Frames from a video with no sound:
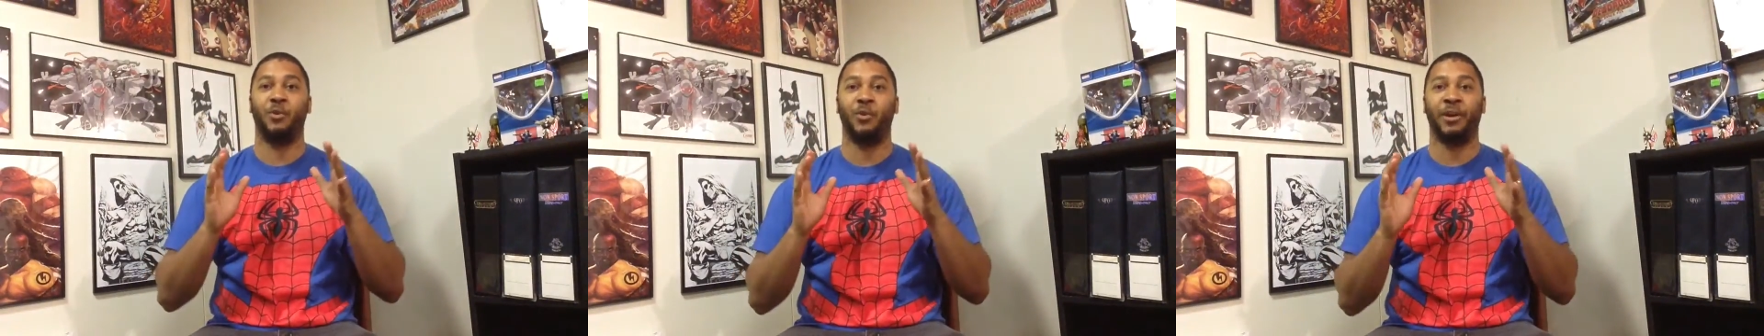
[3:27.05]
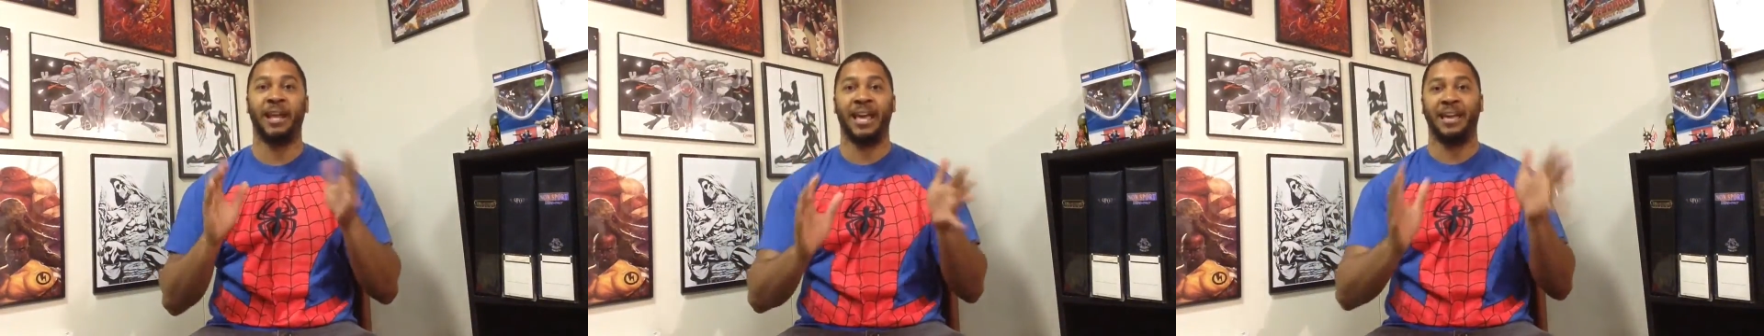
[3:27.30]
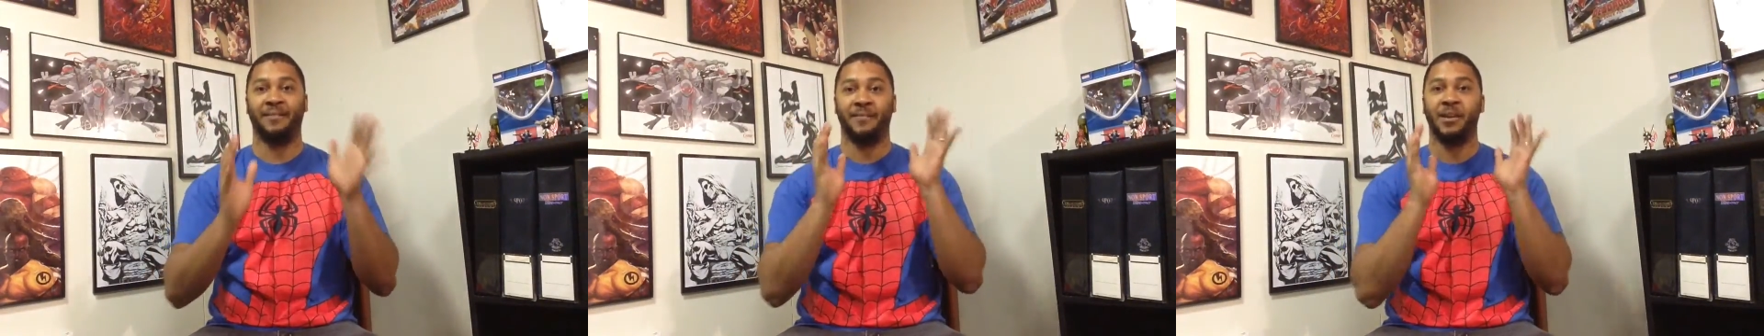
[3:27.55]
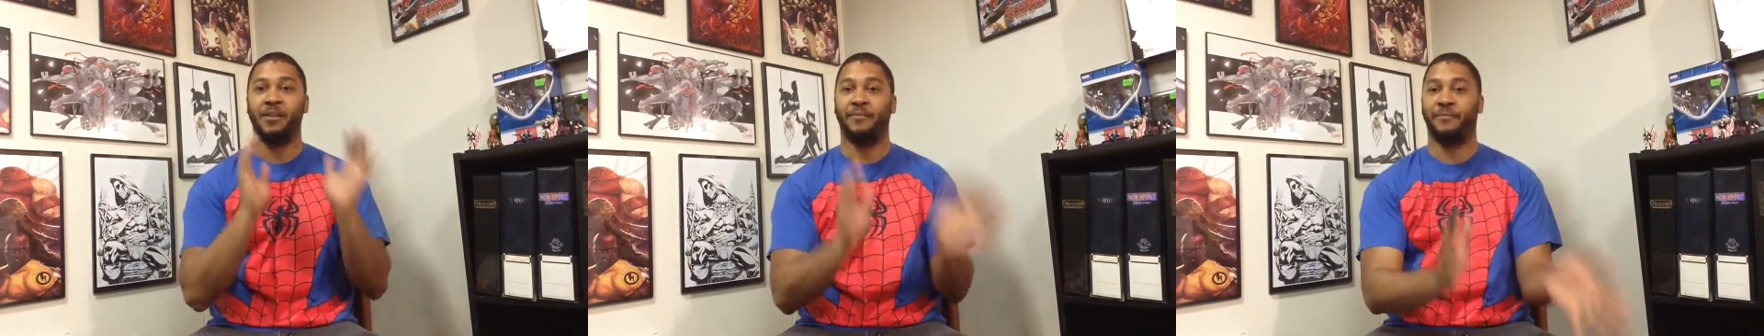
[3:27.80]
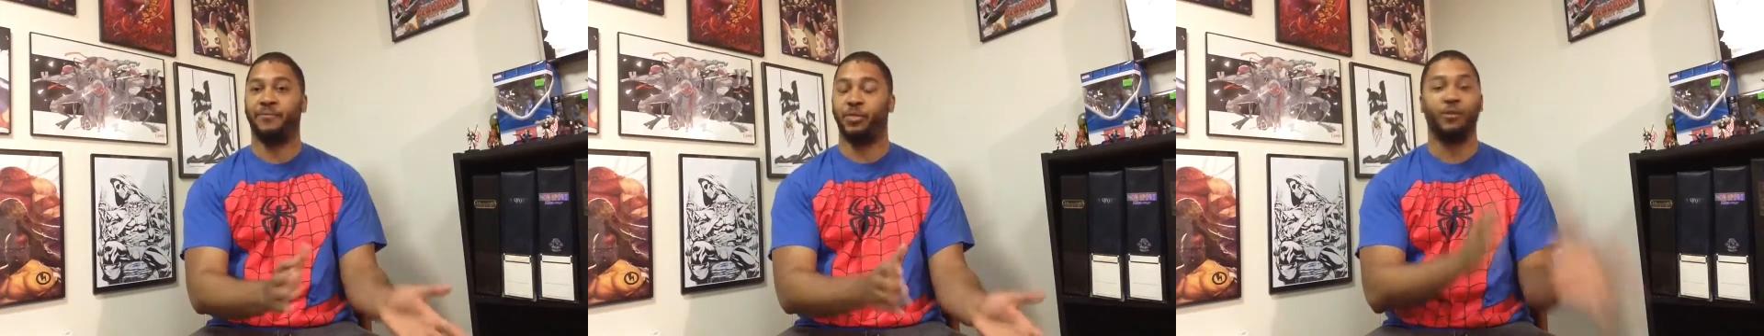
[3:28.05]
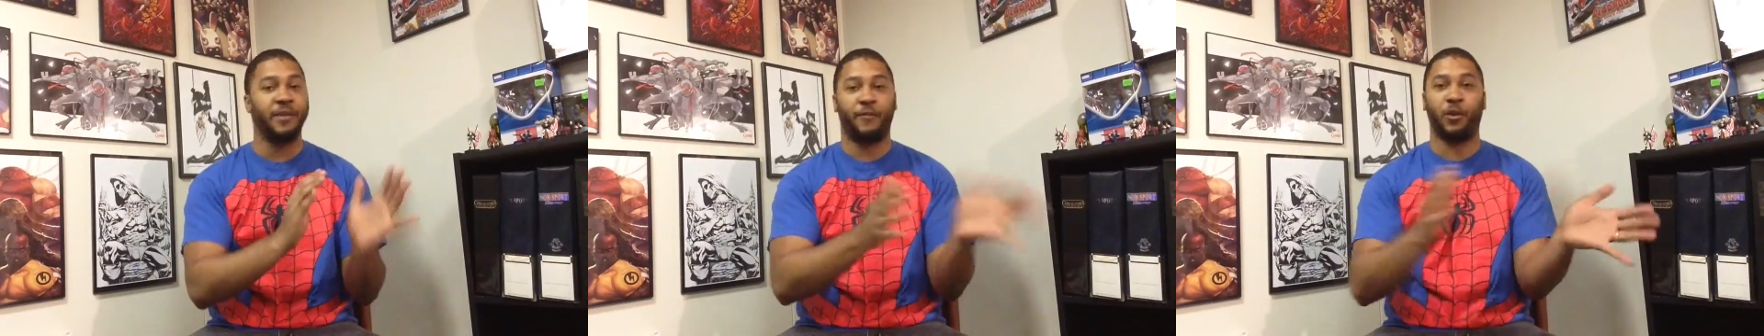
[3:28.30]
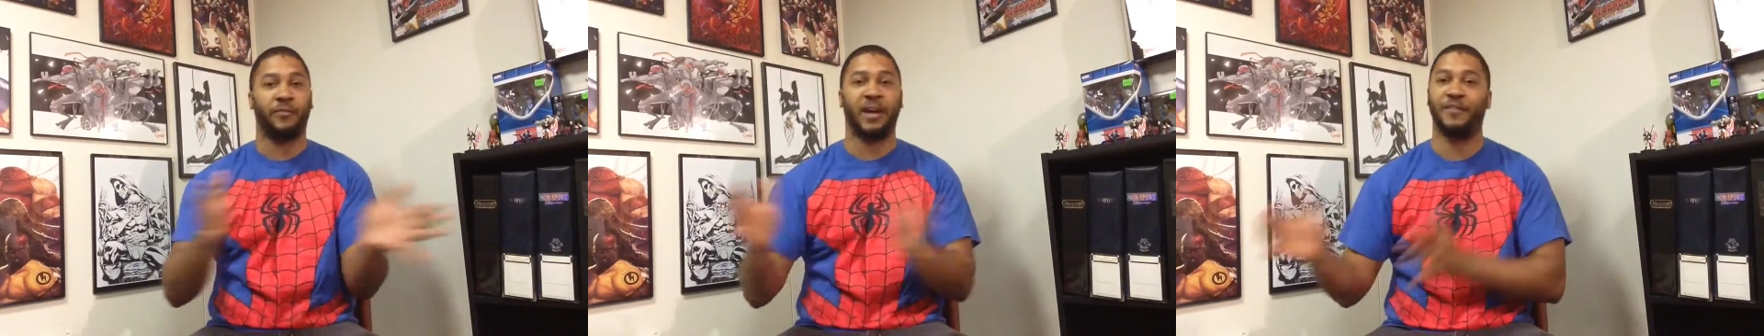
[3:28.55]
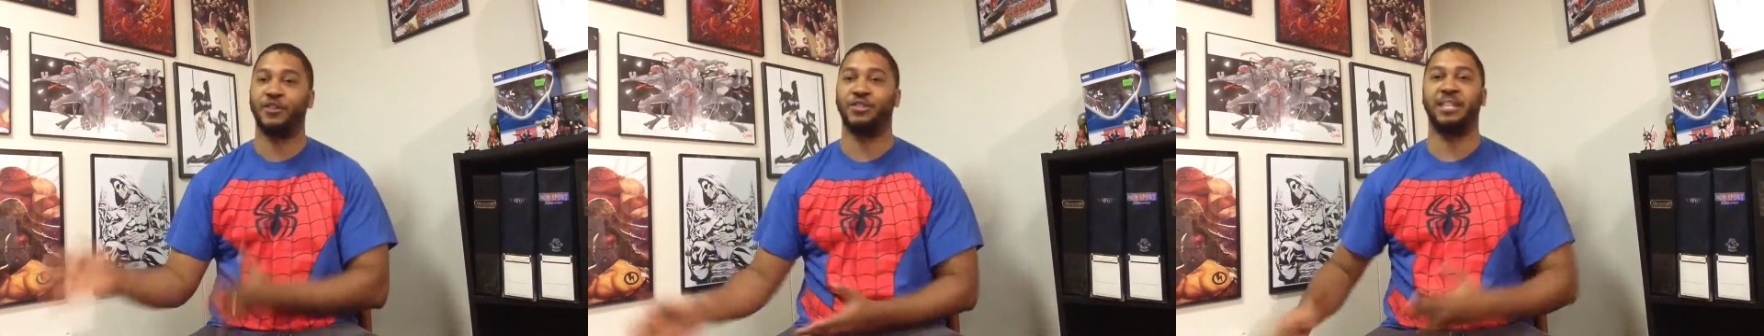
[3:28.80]
on a 3, 4,
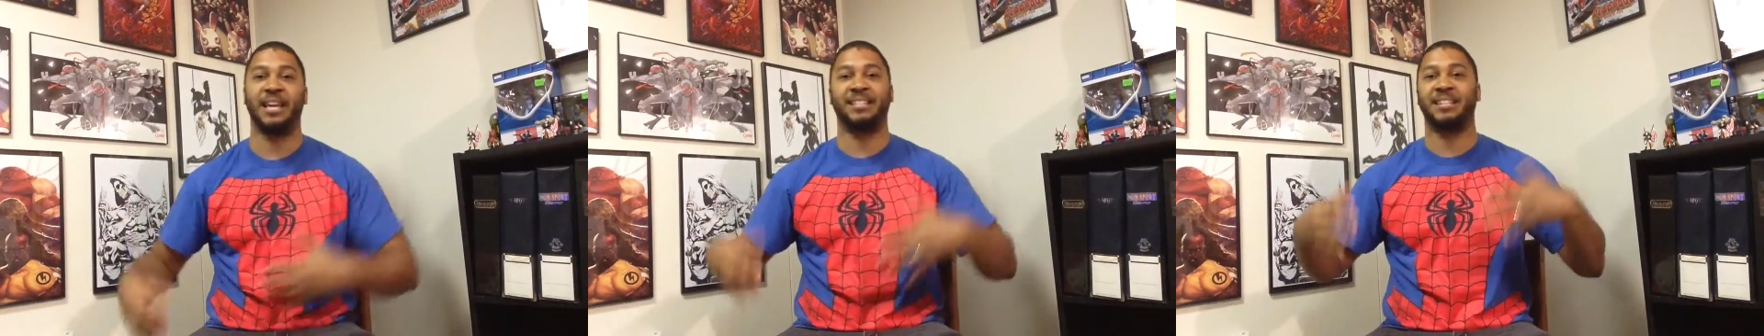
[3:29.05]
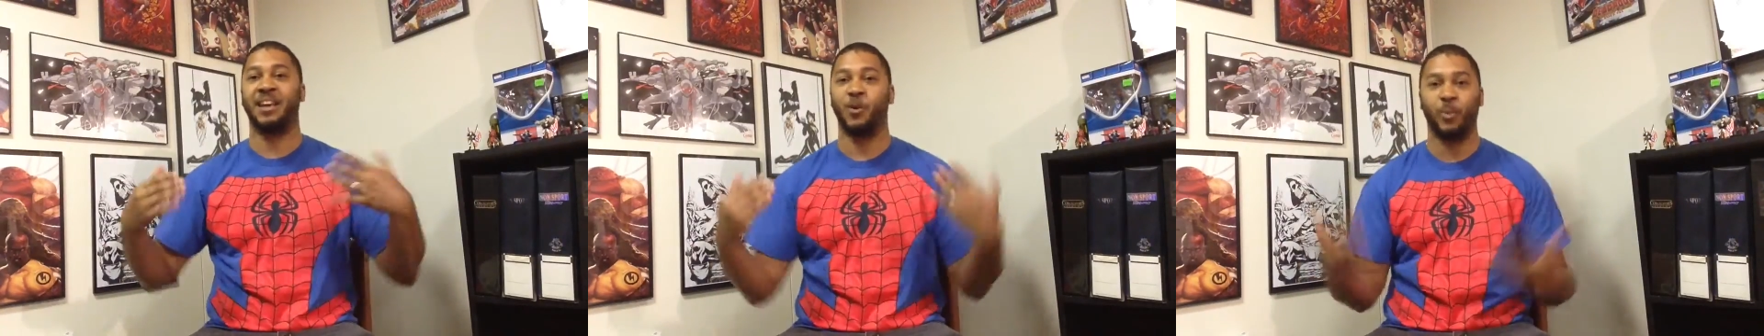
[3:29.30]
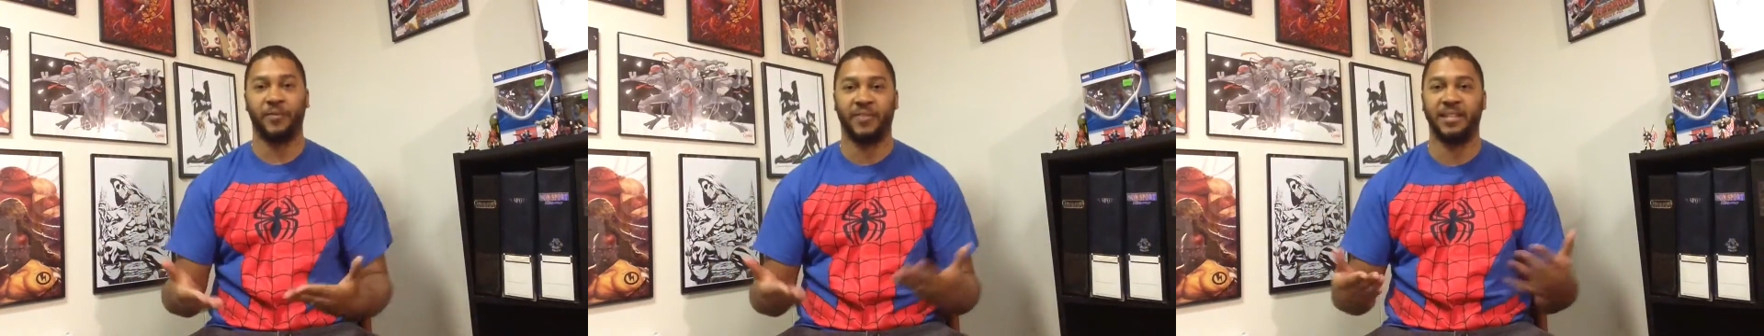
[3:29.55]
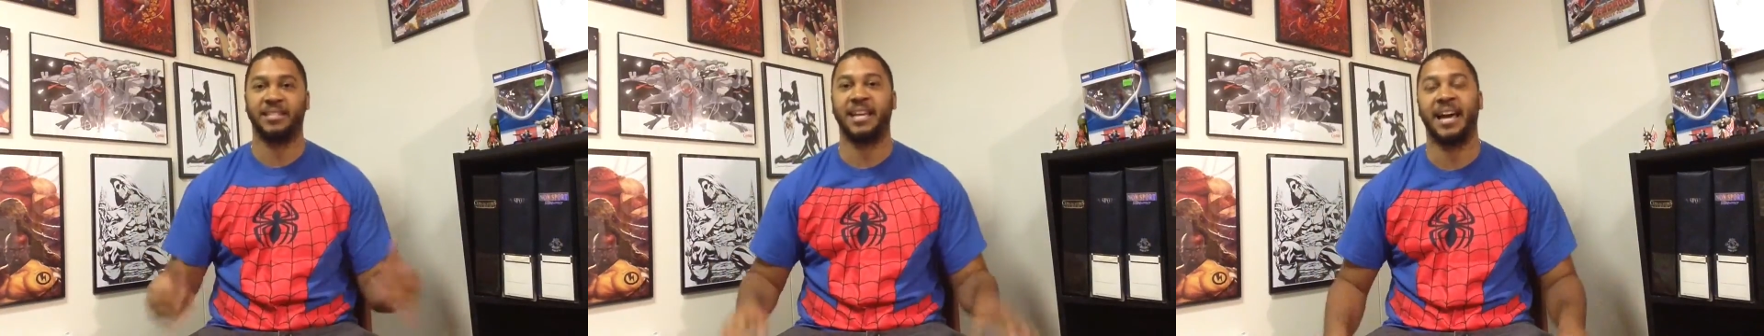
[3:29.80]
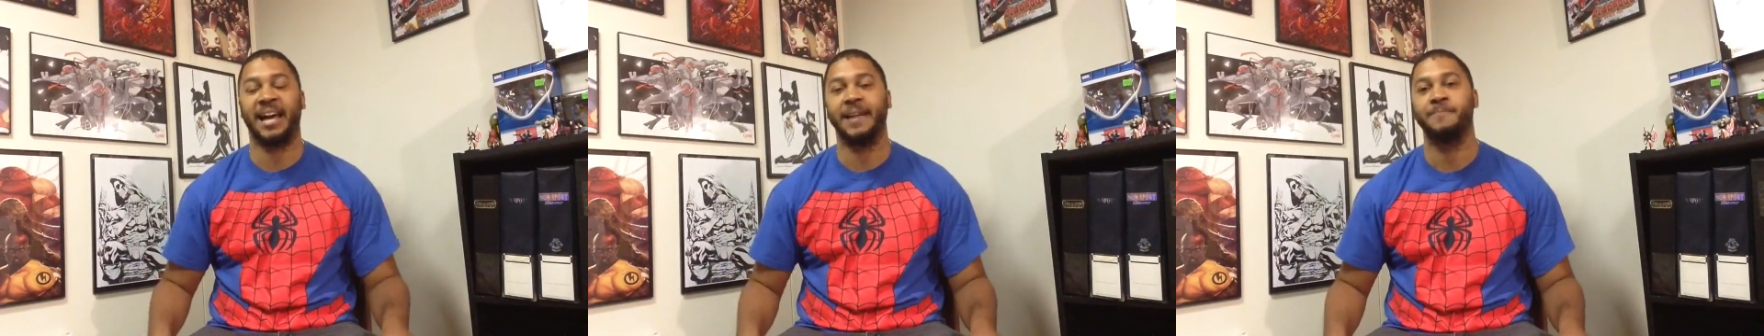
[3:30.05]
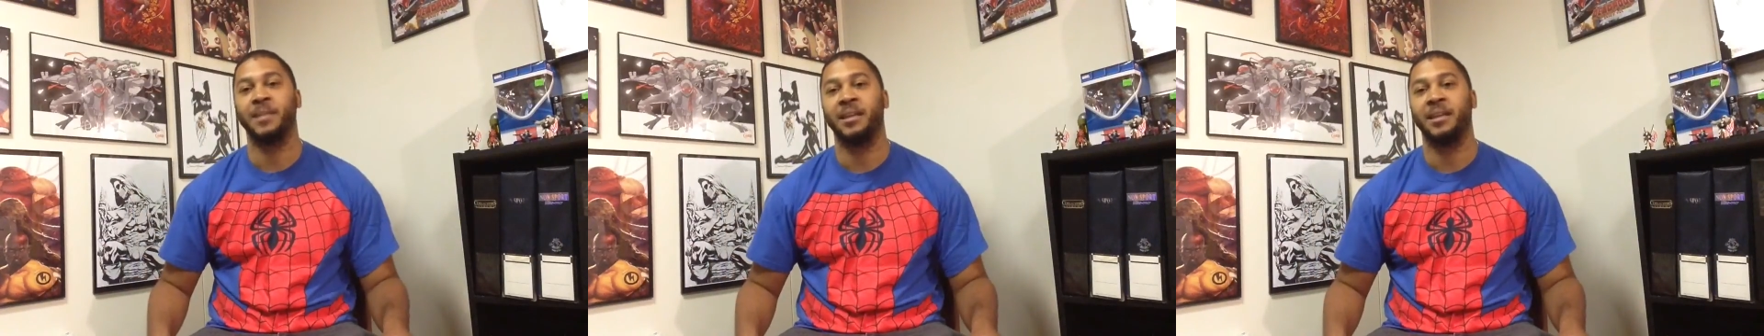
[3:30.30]
5, or 6 with this guy,